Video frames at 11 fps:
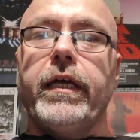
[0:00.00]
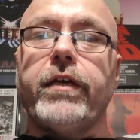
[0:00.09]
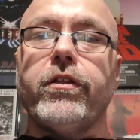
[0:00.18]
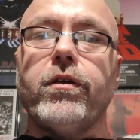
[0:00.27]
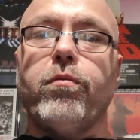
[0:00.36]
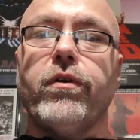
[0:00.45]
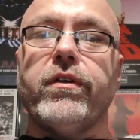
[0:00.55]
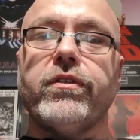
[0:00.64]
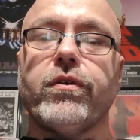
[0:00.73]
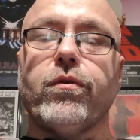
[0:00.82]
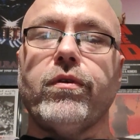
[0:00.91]
Hey there,
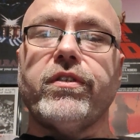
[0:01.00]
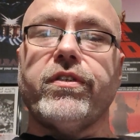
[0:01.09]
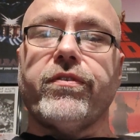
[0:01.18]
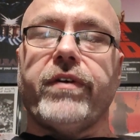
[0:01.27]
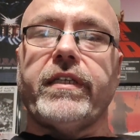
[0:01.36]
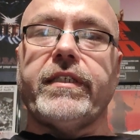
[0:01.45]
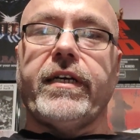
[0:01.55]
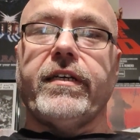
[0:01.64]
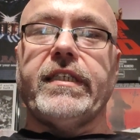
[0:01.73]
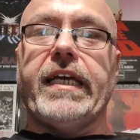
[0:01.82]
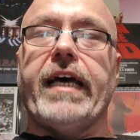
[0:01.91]
boils and ghouls. It's your friend
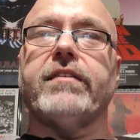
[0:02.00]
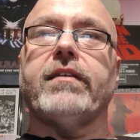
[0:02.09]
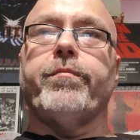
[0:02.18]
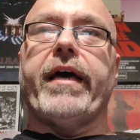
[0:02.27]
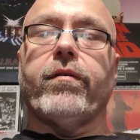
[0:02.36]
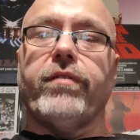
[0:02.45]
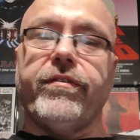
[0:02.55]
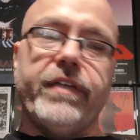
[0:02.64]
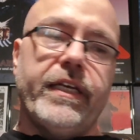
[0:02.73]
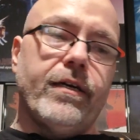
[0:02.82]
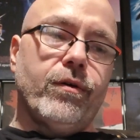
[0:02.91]
Terror & Tats. I'm back with a
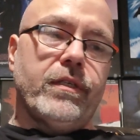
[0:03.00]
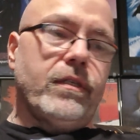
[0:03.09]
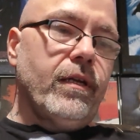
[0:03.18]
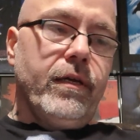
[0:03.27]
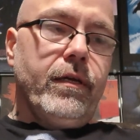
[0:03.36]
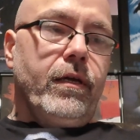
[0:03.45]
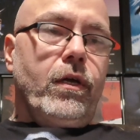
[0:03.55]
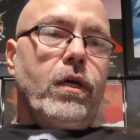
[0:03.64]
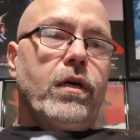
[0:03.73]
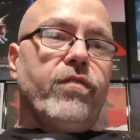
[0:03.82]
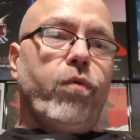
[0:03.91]
video, and
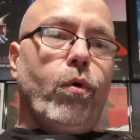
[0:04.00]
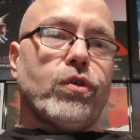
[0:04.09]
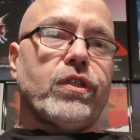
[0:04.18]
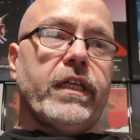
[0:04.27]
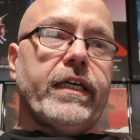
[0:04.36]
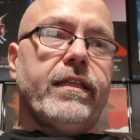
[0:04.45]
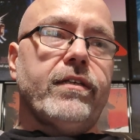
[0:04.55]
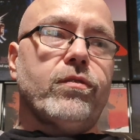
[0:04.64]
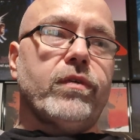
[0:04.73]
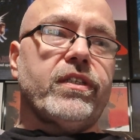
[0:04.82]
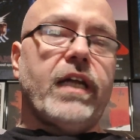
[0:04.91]
unfortunately,
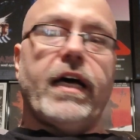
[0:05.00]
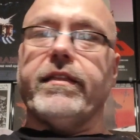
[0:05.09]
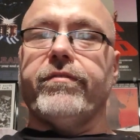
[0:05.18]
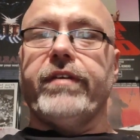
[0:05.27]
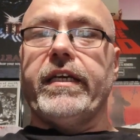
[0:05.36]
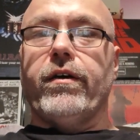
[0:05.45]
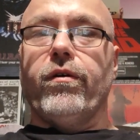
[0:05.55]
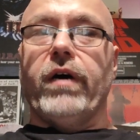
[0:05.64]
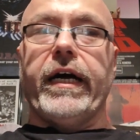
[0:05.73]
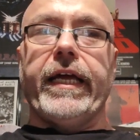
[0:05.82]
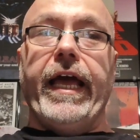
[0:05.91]
this was not the
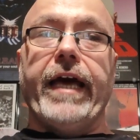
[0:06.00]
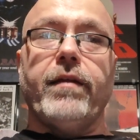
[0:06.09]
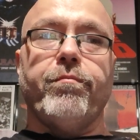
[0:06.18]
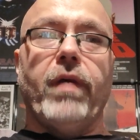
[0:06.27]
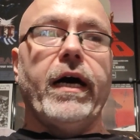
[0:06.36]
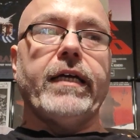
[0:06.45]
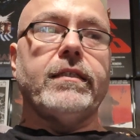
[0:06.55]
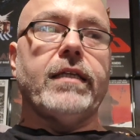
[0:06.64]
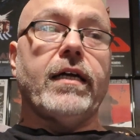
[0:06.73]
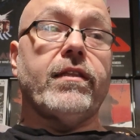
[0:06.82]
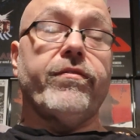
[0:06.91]
video I had in mind,
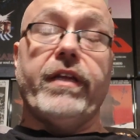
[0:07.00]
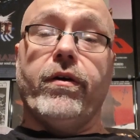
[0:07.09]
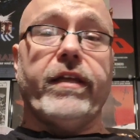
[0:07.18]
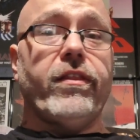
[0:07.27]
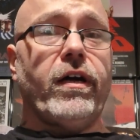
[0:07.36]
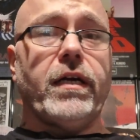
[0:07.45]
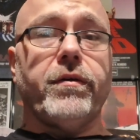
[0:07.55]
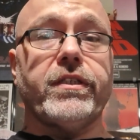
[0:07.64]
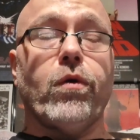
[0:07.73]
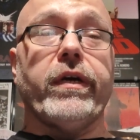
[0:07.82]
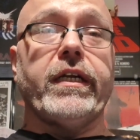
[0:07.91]
not the video I thought I
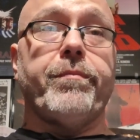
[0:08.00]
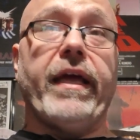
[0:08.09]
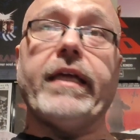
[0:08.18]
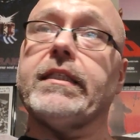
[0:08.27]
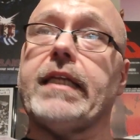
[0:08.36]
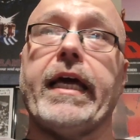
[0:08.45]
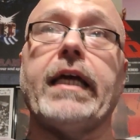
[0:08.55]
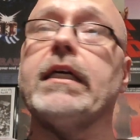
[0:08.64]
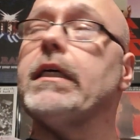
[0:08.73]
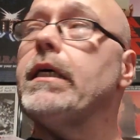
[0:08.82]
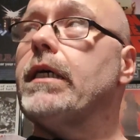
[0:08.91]
was going to make today.